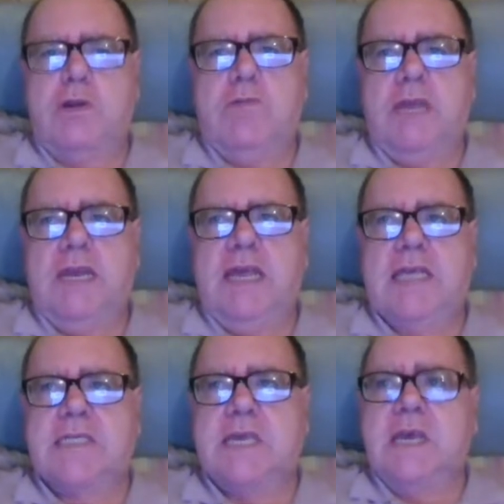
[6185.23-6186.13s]
It really
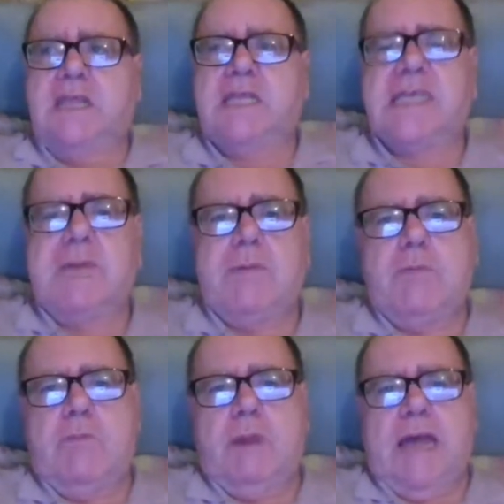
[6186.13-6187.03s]
is. They're tampering
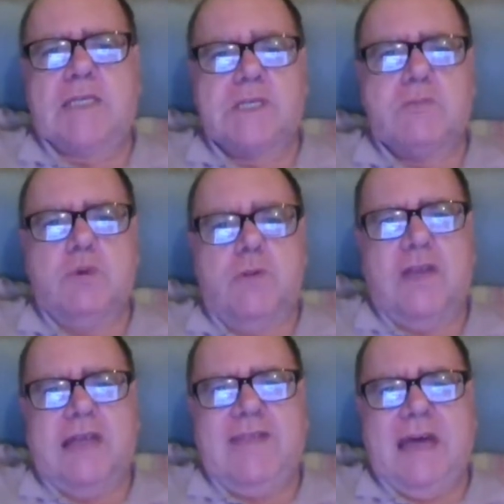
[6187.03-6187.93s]
with Alice in
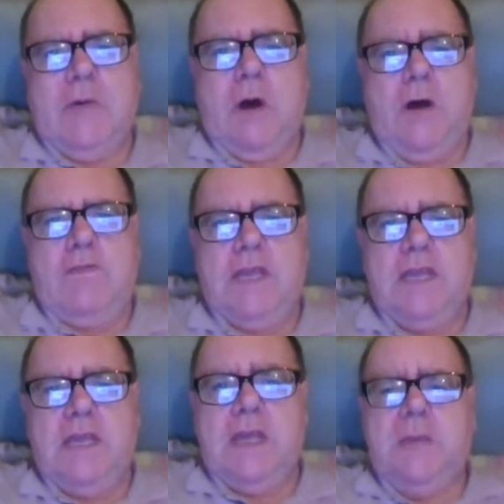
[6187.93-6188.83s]
Wonderland now, aren't
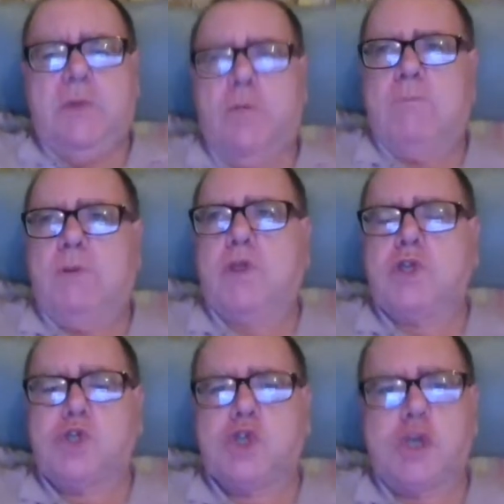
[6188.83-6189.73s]
they? Putting bloody
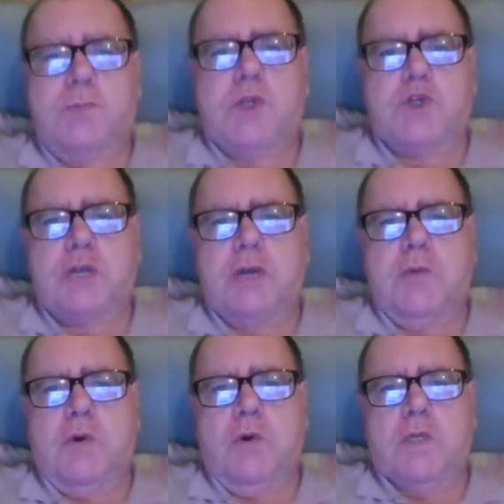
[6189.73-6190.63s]
stupid trigger
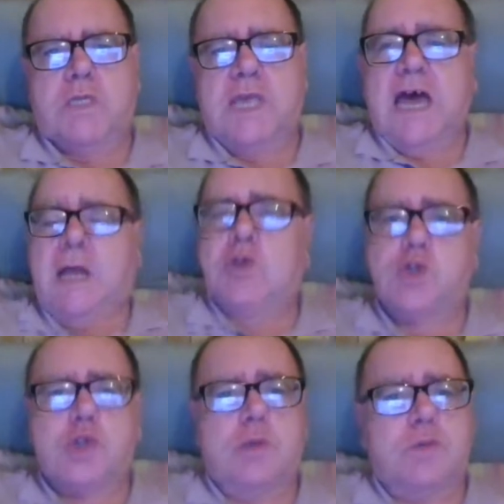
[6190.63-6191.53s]
warnings. I
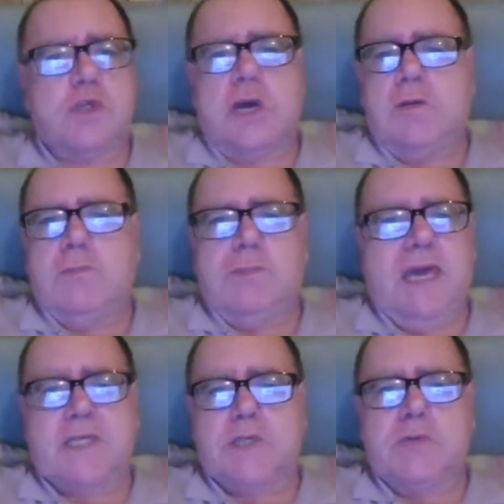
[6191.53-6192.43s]
just want to know the
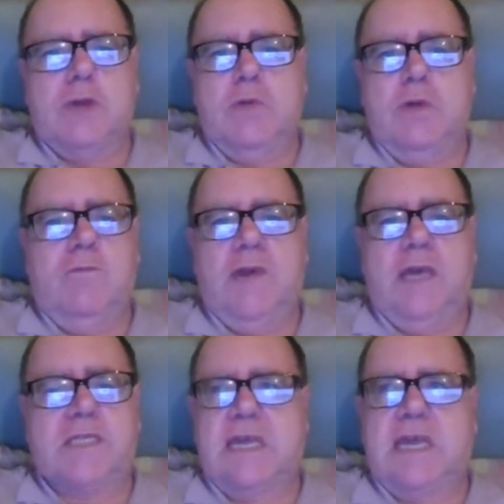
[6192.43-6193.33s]
person who
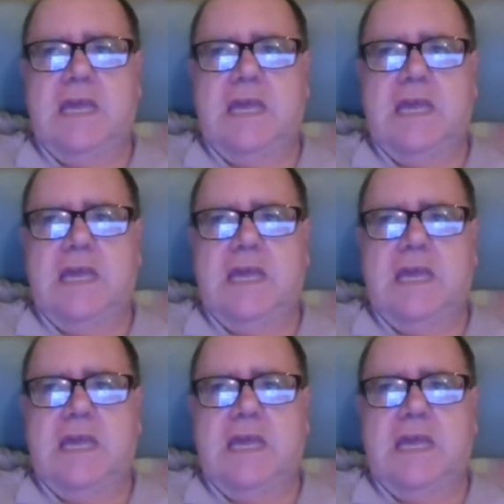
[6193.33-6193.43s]
first